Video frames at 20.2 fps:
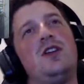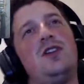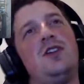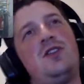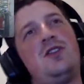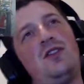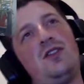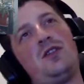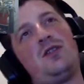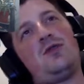You
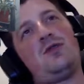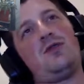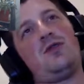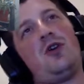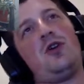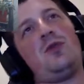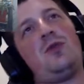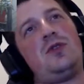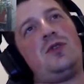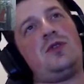know the little
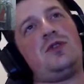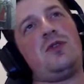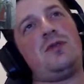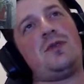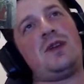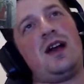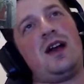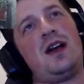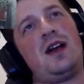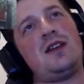open top
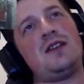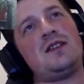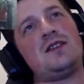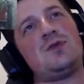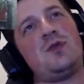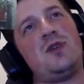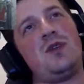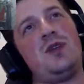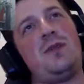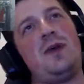cars
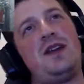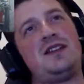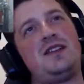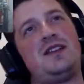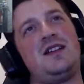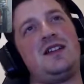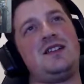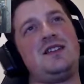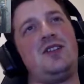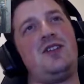where you
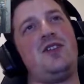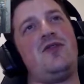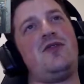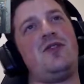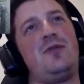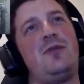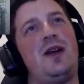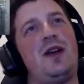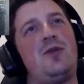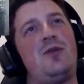basically sit over the
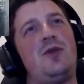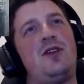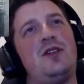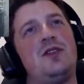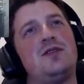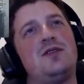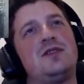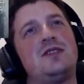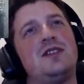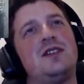back
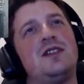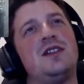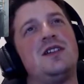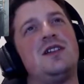wheels